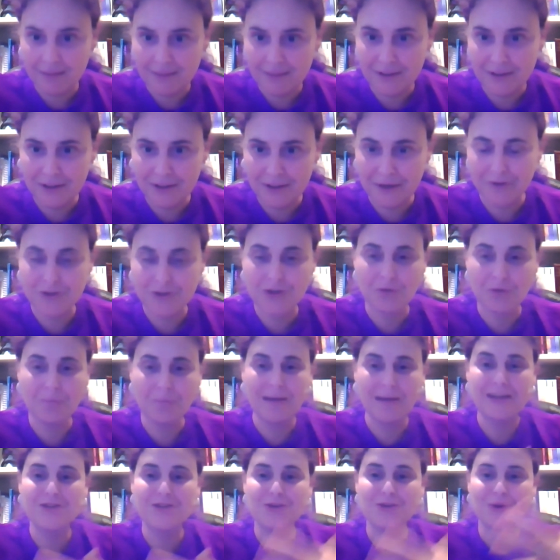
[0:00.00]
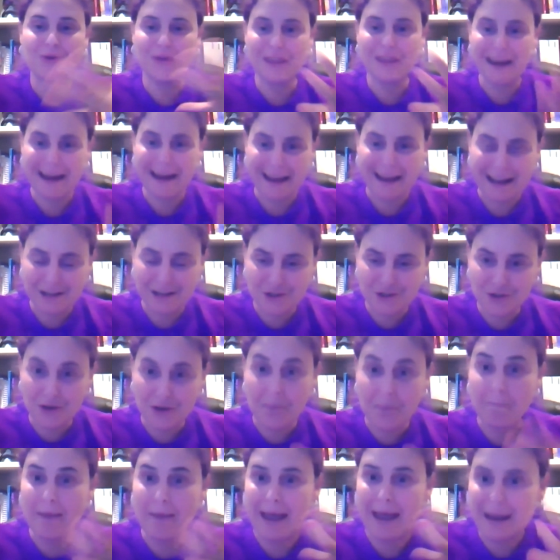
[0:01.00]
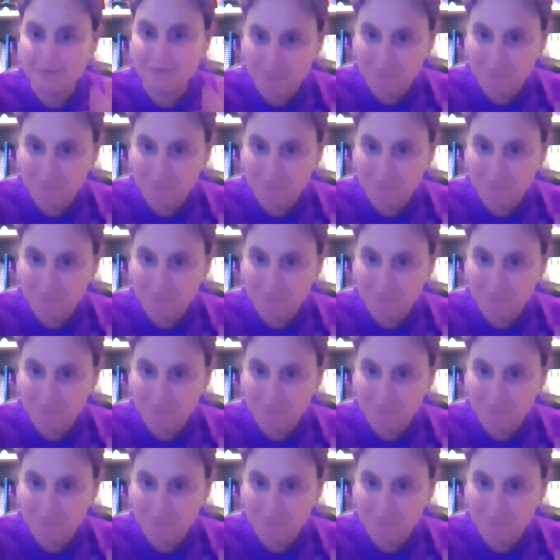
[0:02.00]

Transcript: you know, to make sure that I actually met